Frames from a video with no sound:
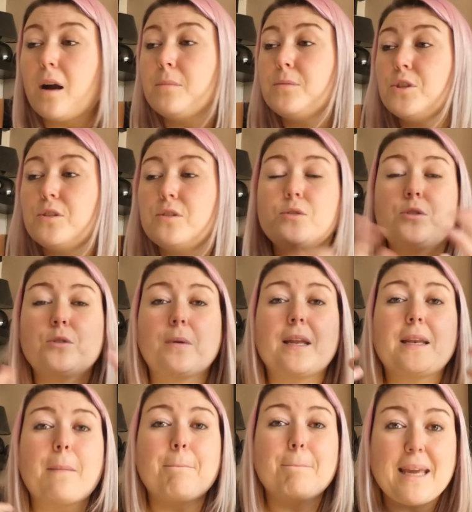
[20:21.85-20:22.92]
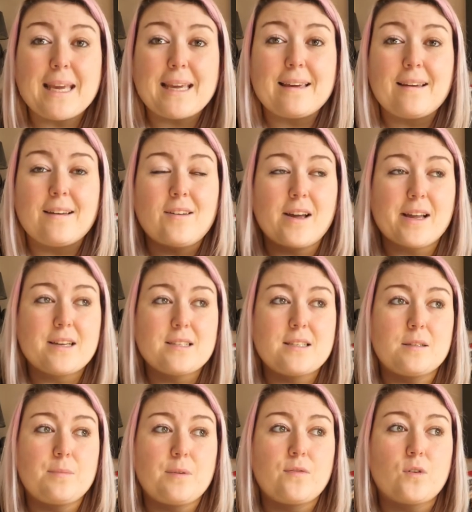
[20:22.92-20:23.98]
I'm just doing me, like I
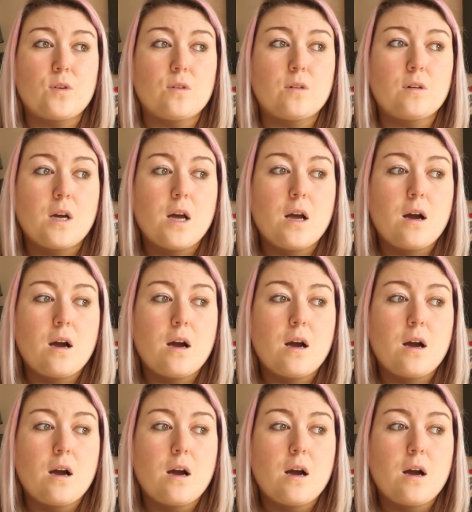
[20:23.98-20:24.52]
said before,